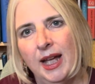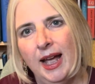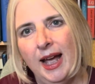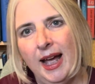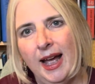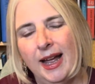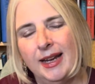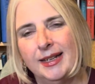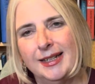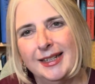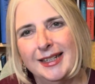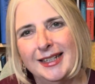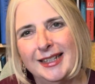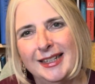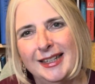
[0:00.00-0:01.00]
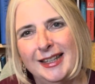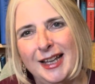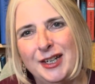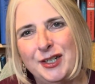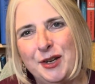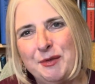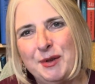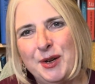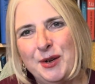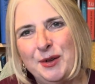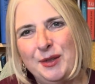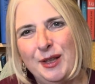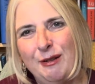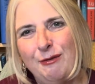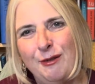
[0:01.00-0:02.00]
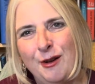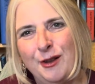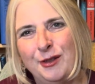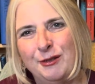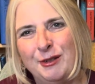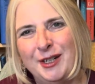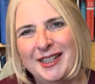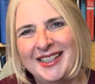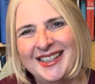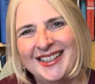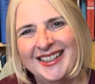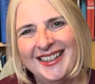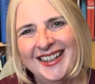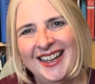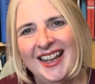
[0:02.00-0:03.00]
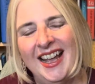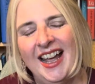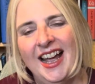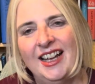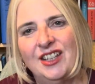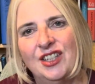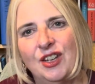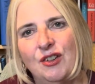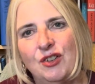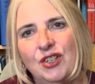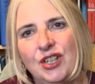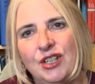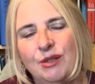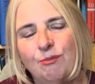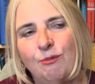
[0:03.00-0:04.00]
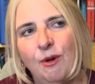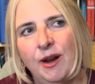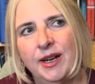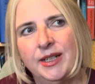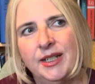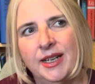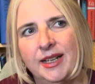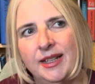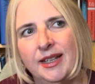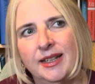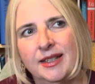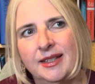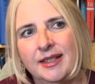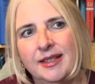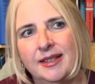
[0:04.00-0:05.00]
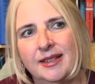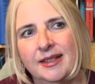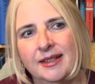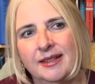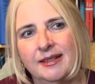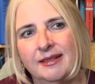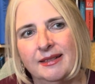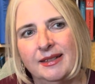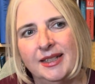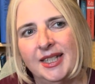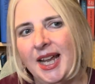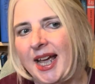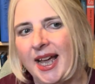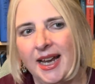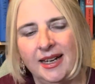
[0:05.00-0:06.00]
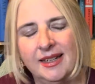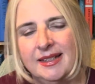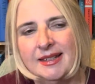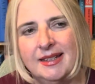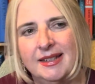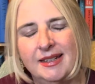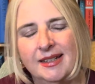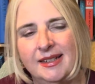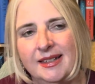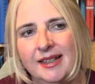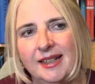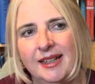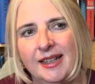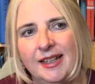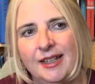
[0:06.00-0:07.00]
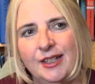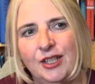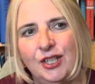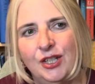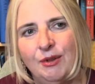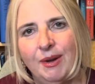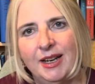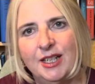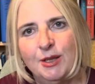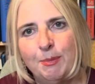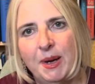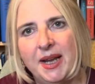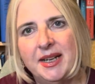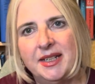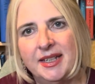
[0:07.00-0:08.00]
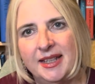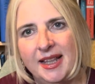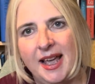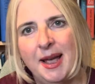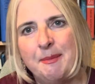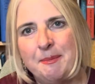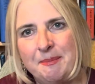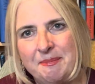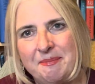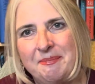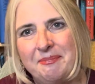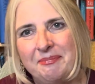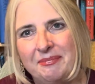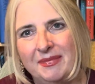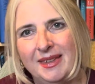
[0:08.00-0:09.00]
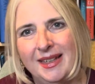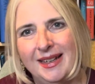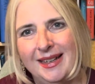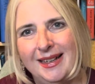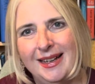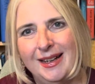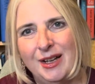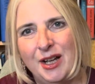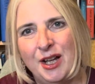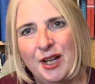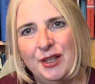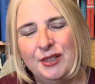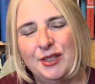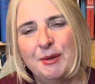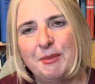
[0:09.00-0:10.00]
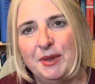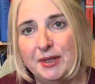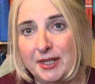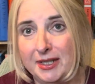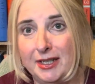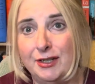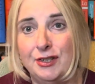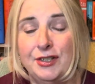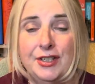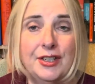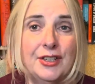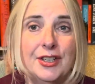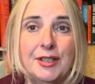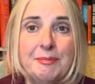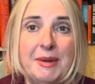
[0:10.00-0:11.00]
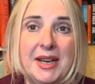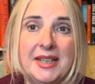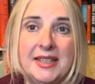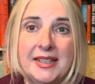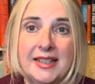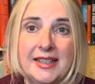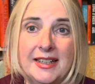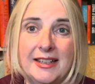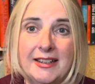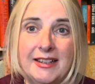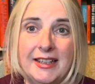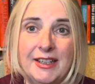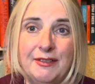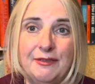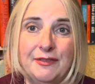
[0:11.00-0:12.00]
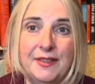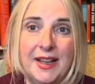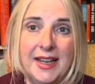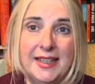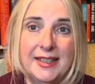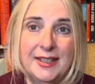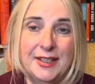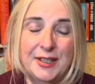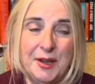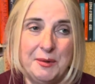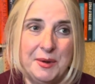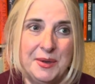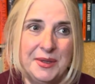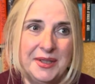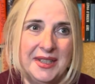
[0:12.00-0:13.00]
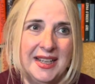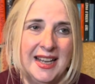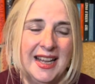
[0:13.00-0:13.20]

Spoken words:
and they don't know who their father is. And so she's writing this text to explain to them some of the decisions that she's made in her life and so on.